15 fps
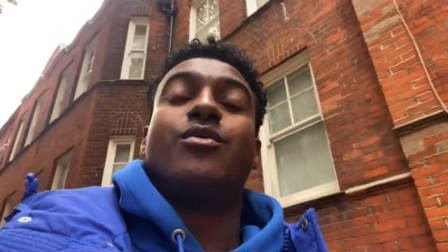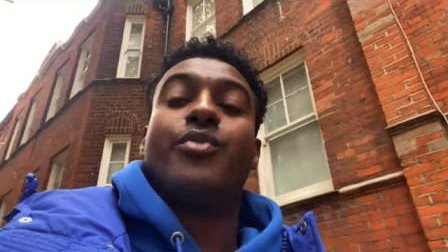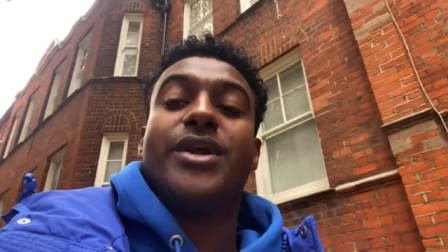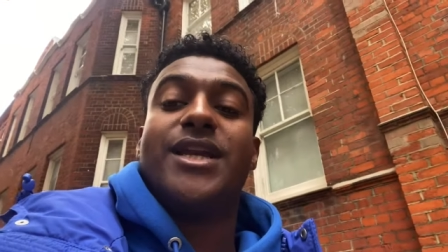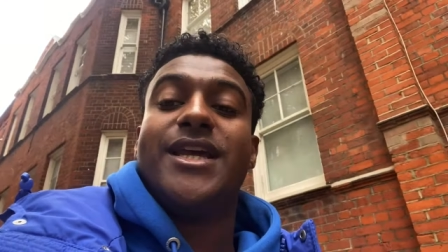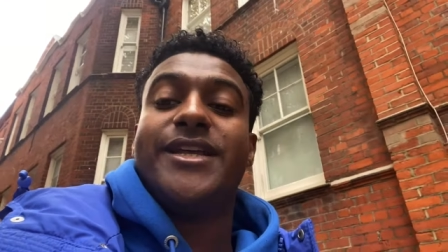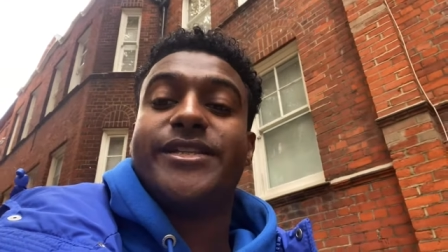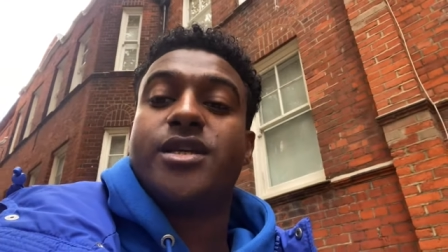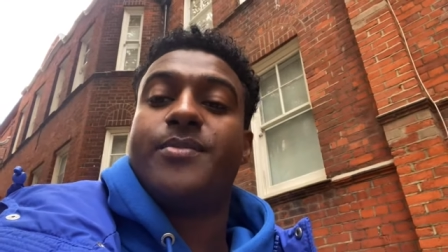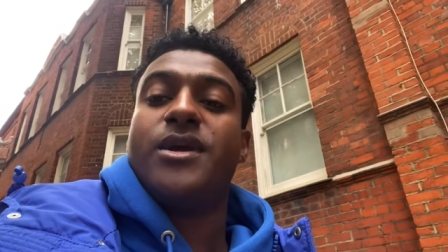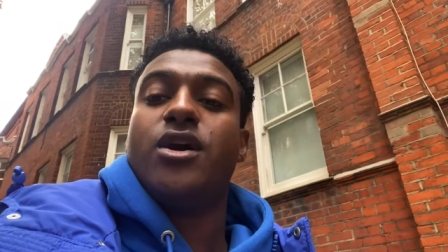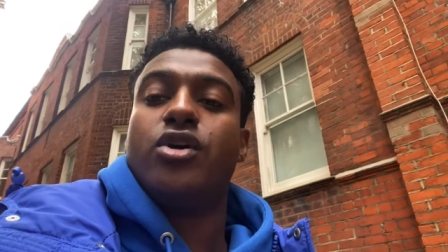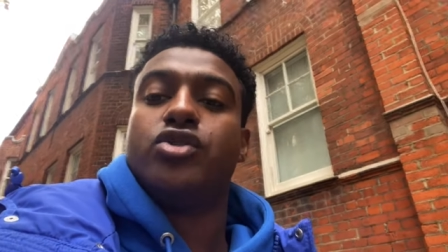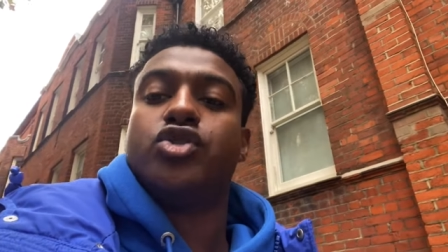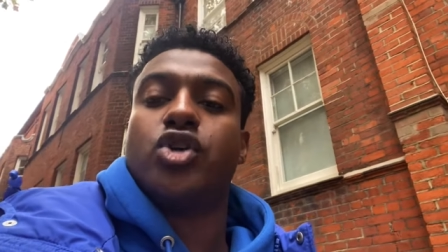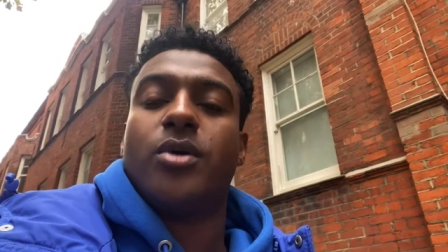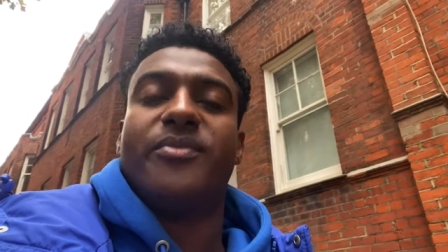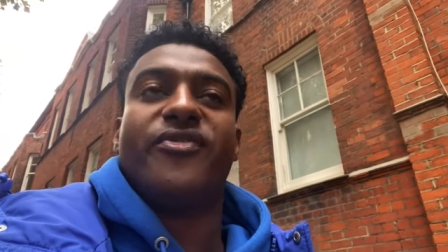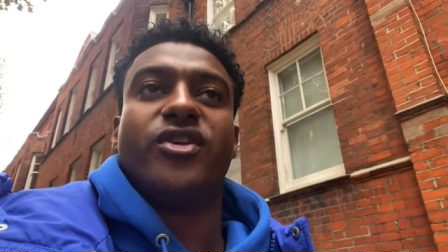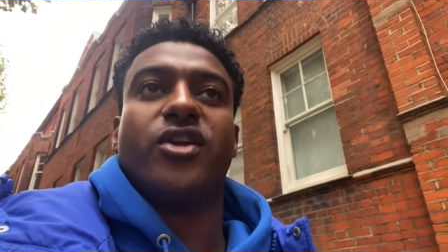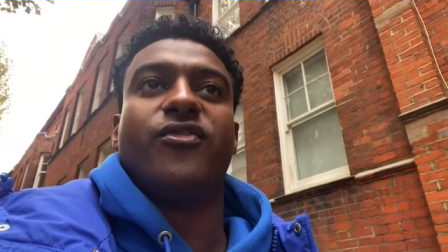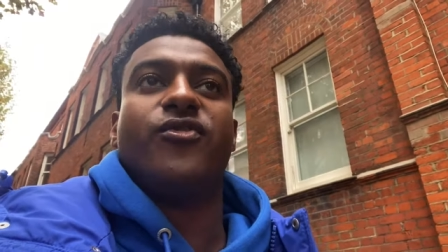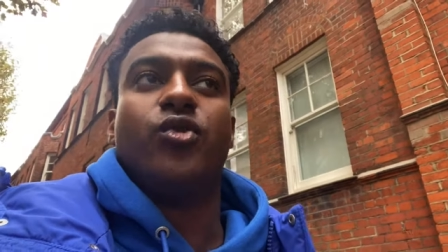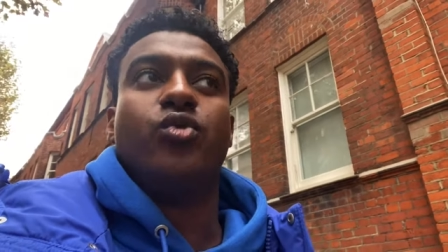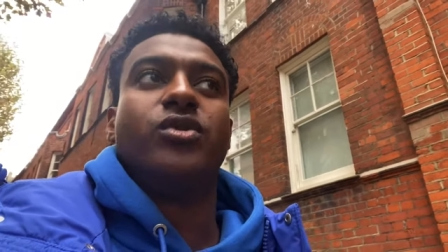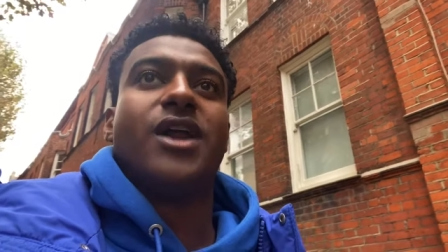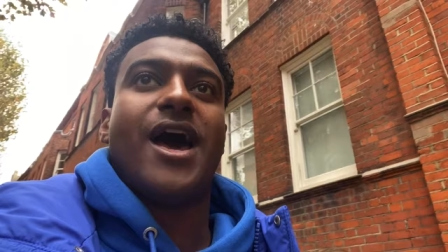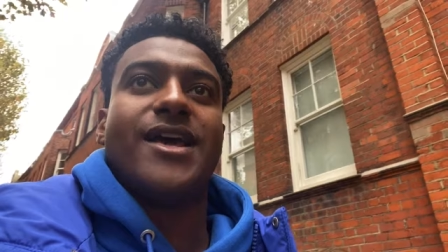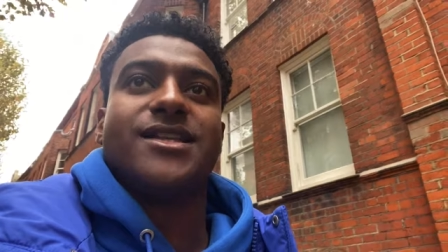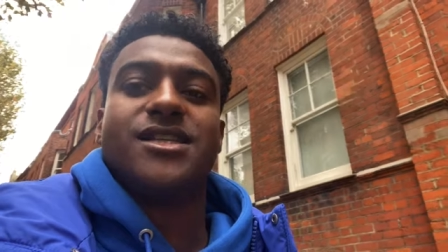We need to be on job for the full
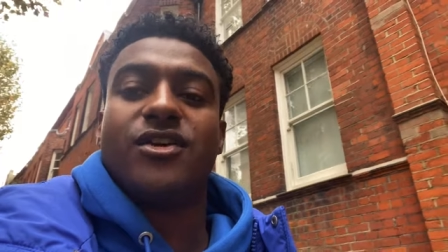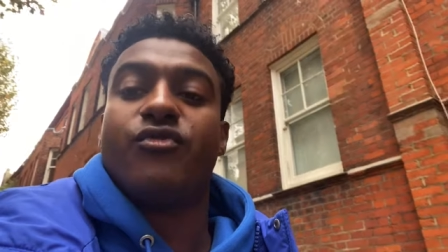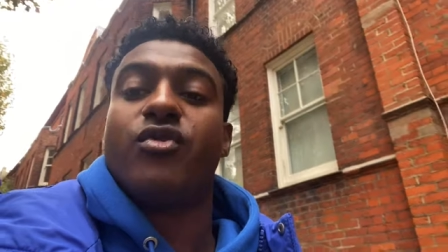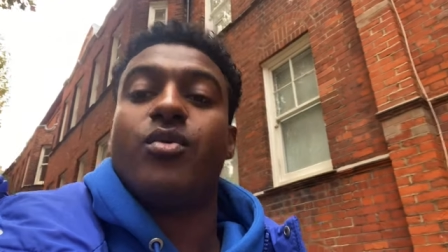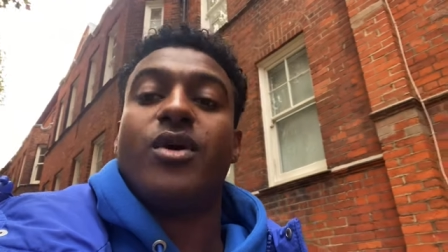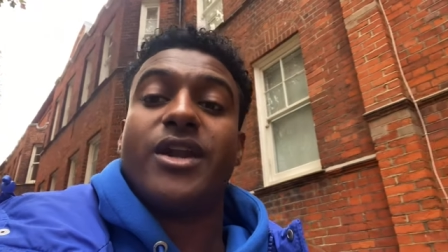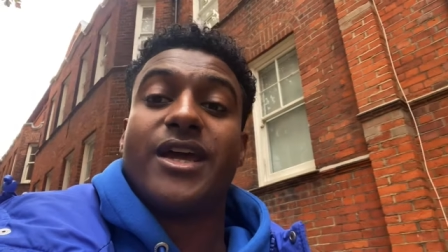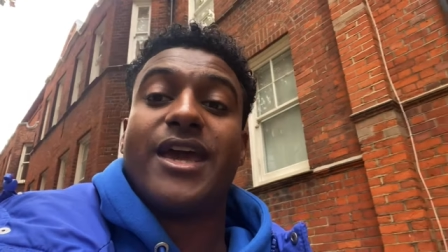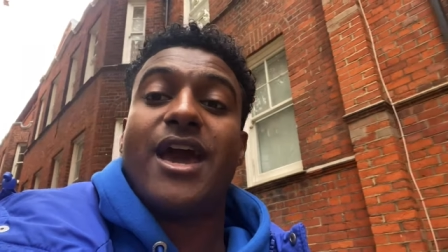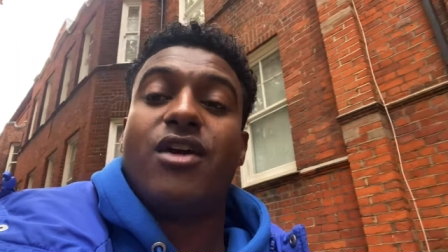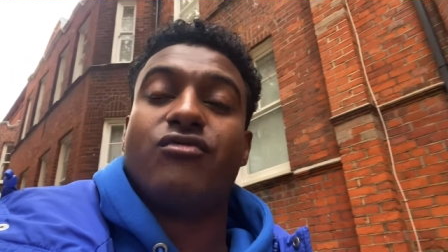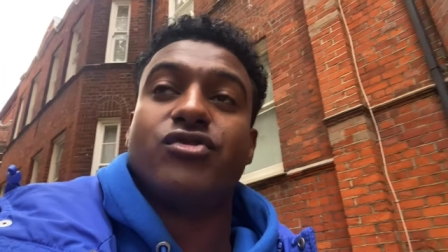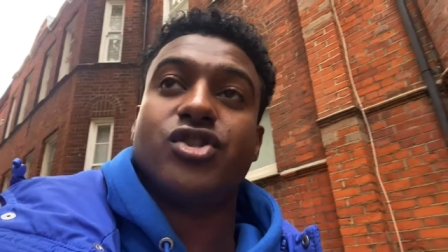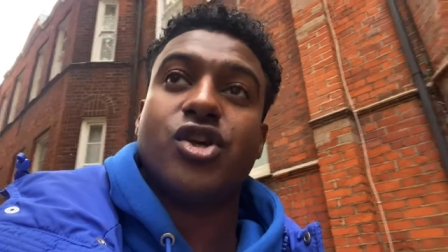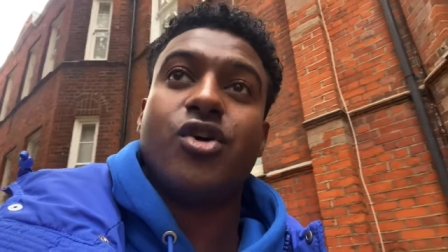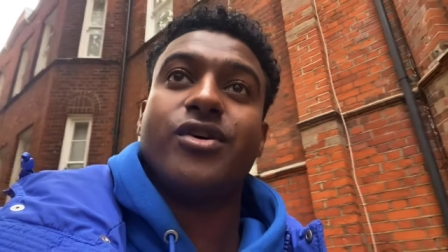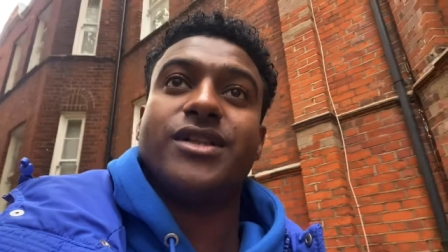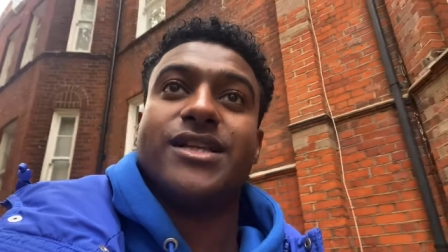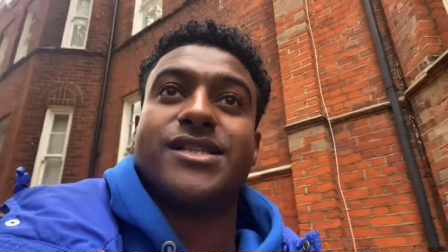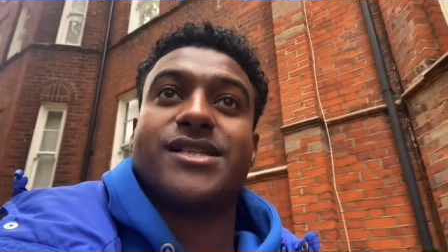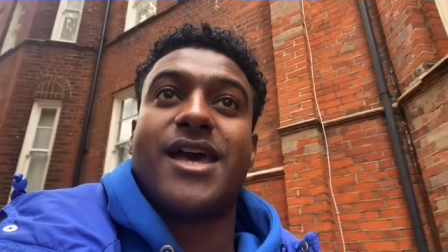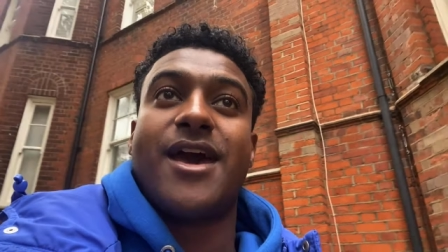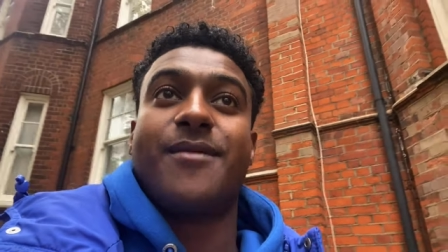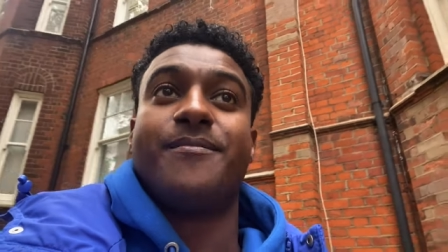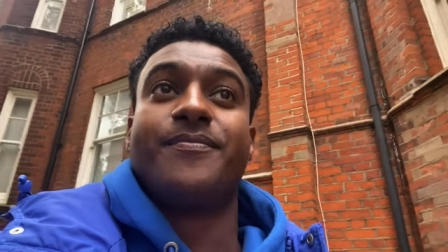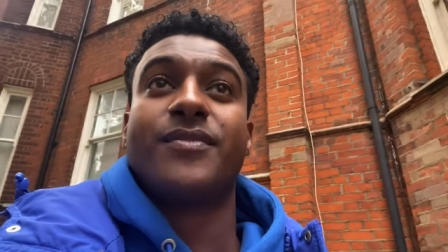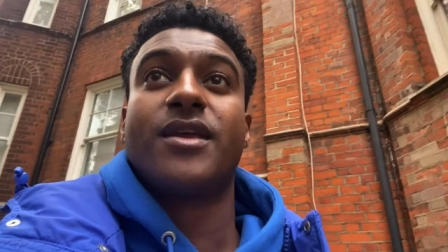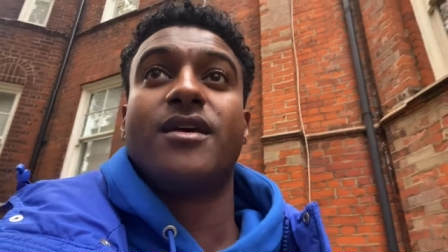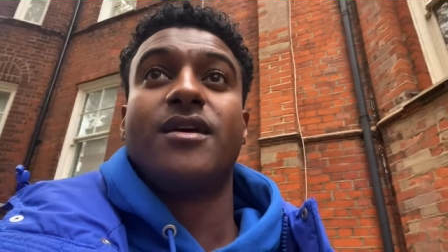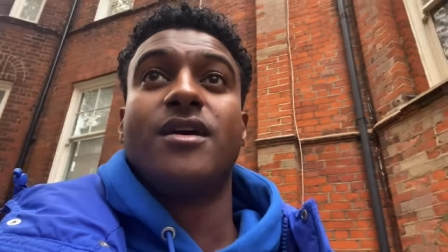90 if we want to get a result in this game.
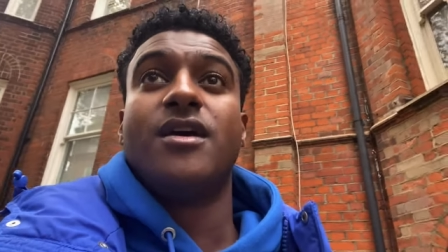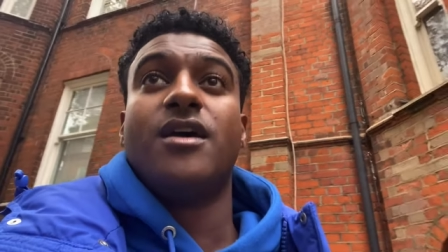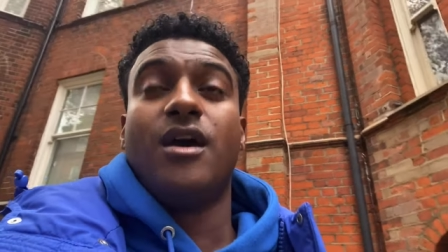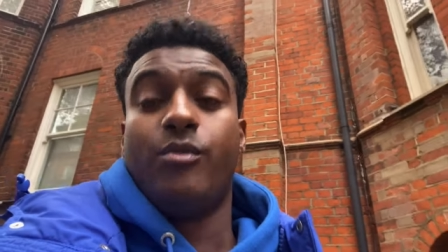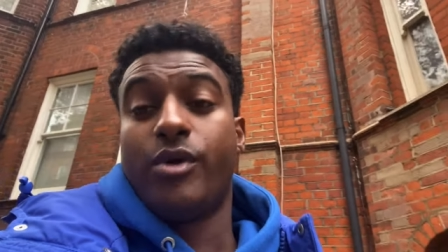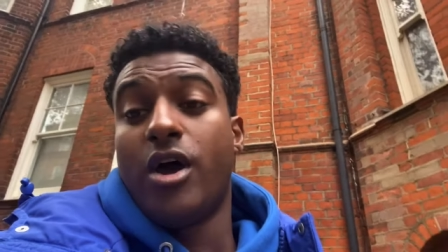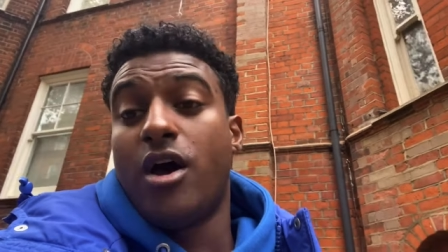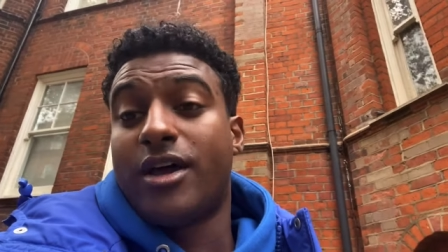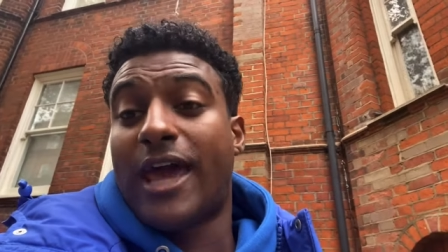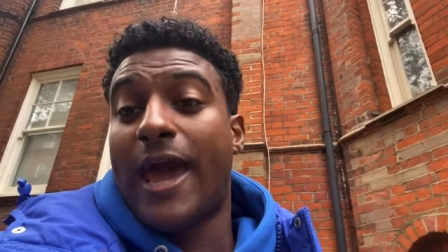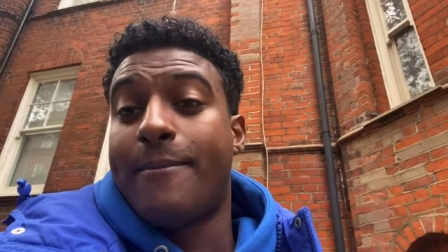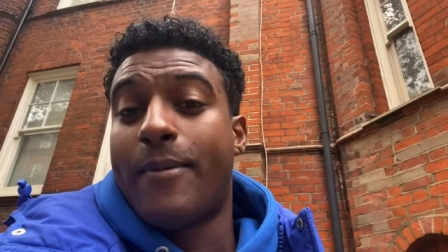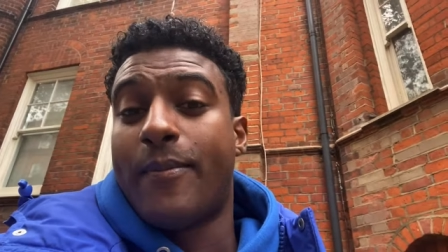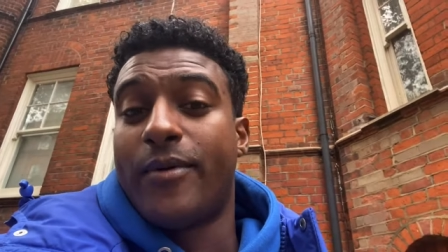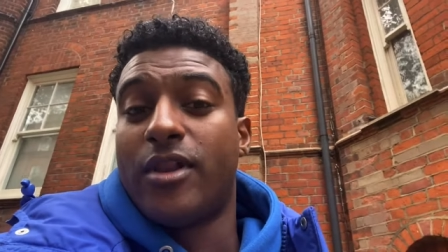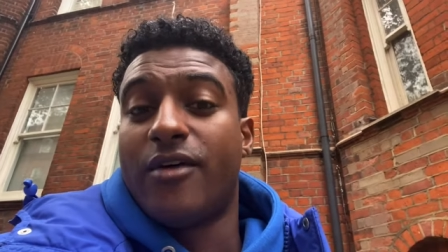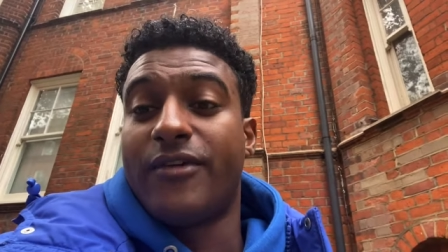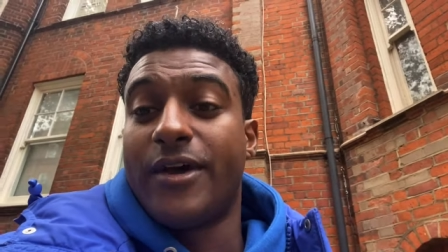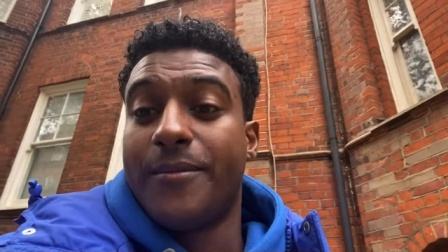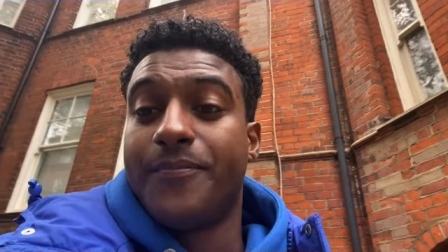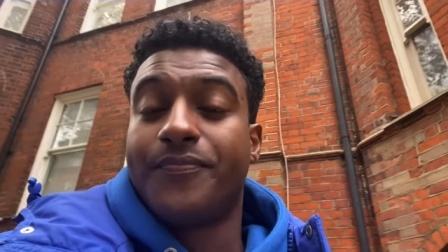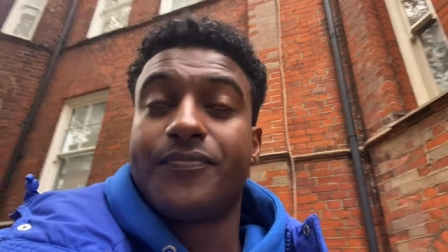And we are capable of it.